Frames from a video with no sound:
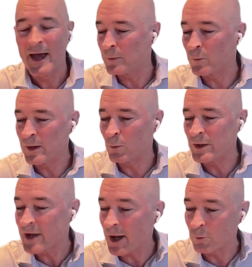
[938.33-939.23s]
And
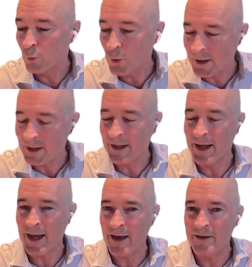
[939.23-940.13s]
we don't
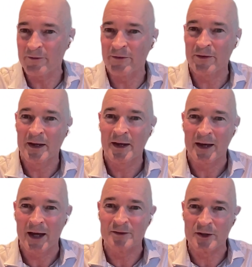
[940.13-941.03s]
really have
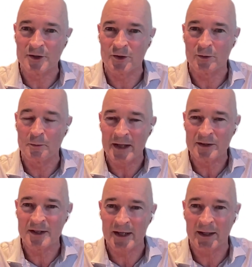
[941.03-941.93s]
a digital
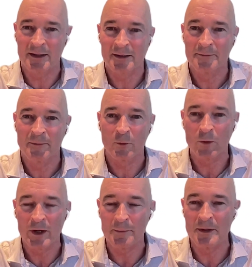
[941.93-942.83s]
medtech
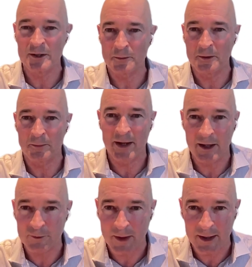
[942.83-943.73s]
reimbursement
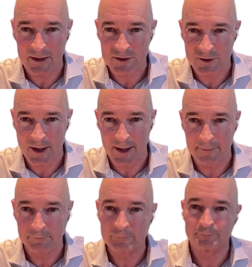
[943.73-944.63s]
pathway in Australia.